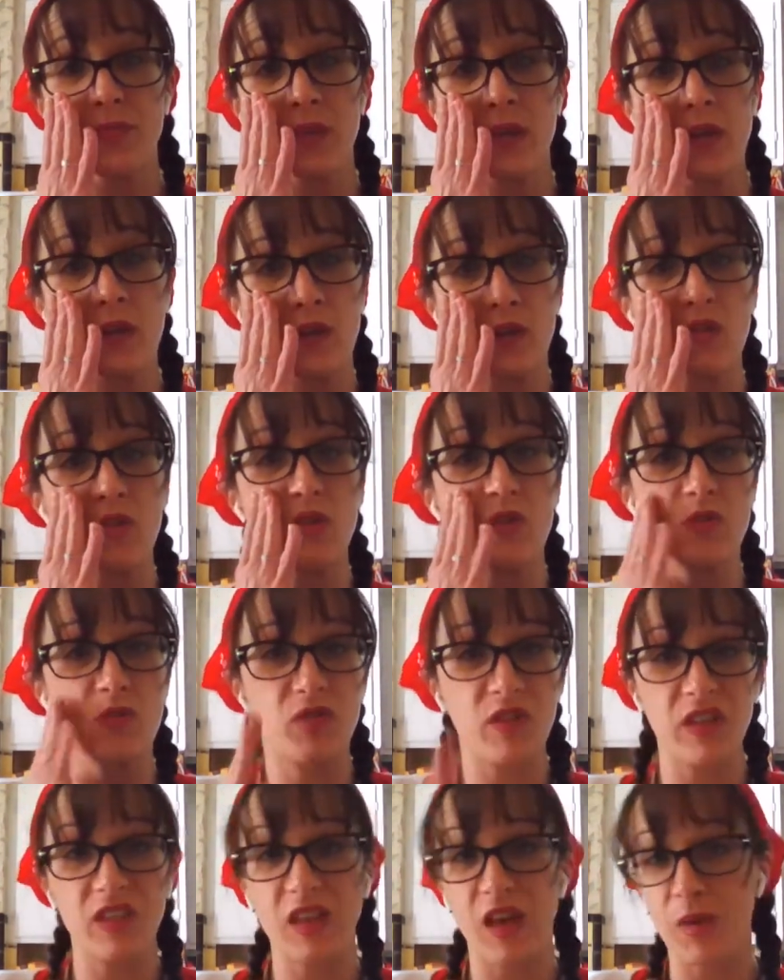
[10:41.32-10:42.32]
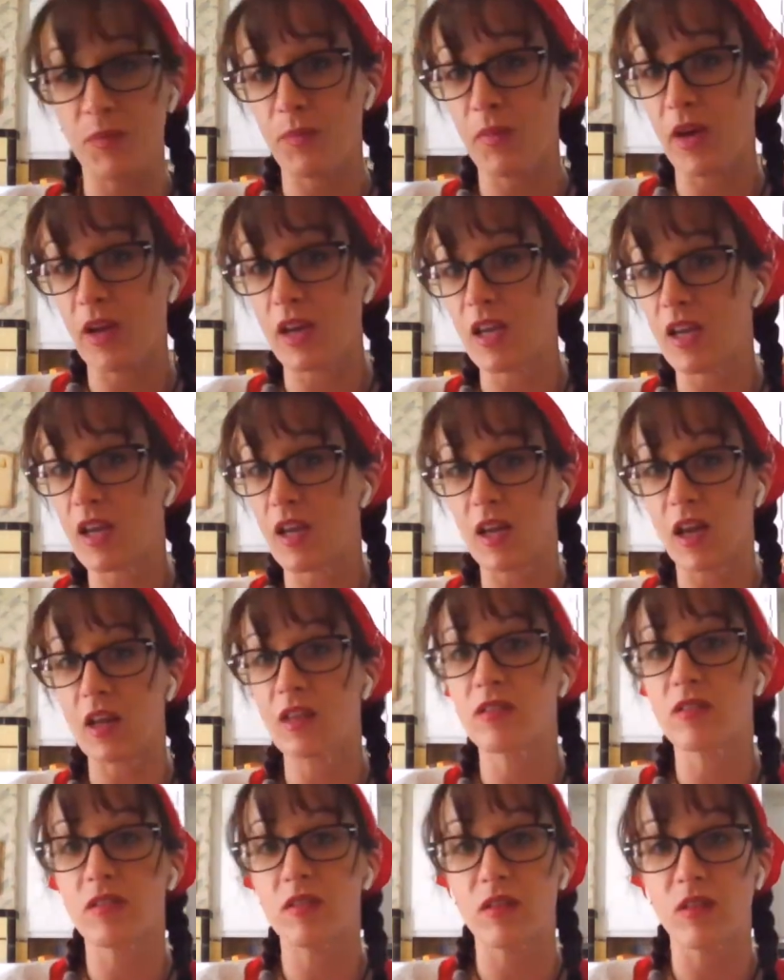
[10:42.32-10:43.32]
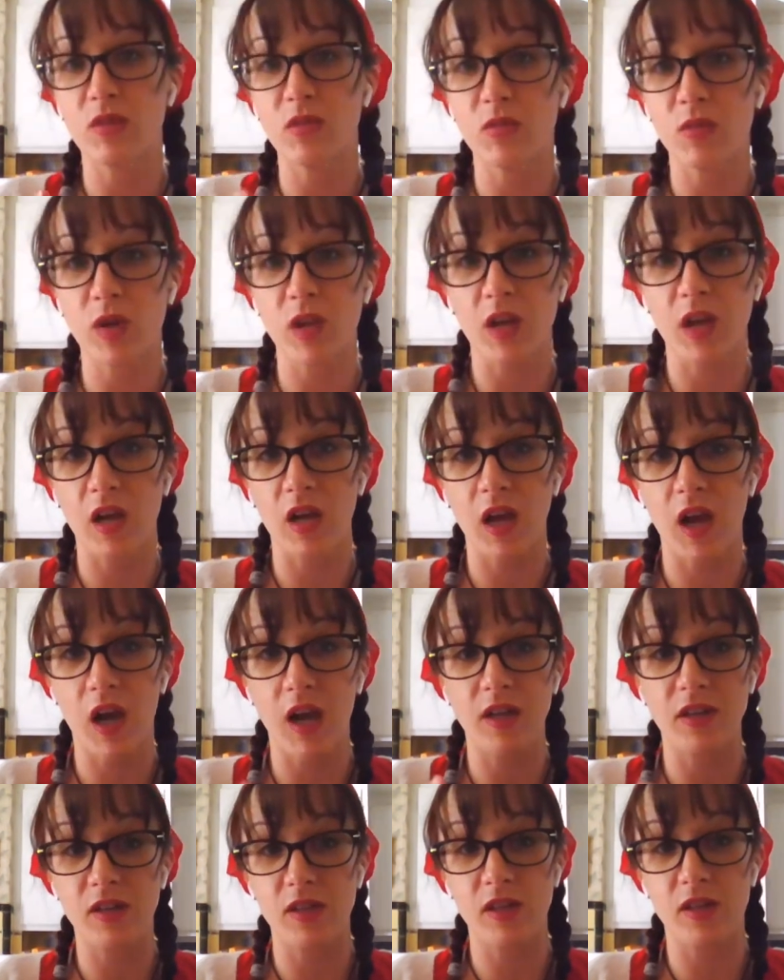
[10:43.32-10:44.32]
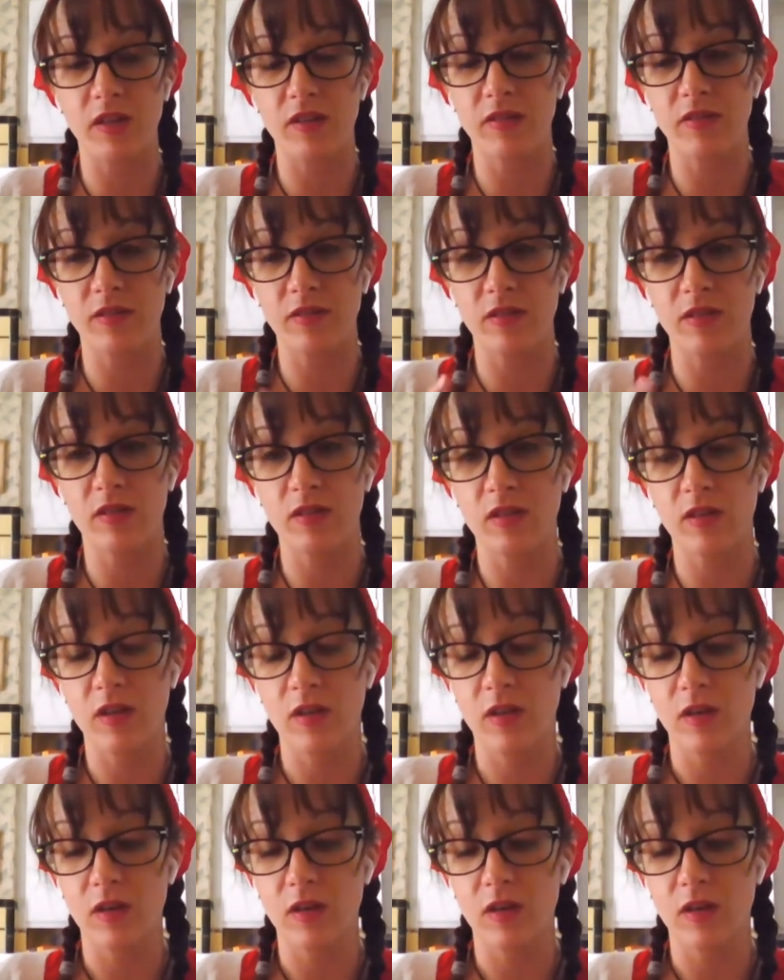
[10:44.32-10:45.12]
you know, using that money against you. And I just,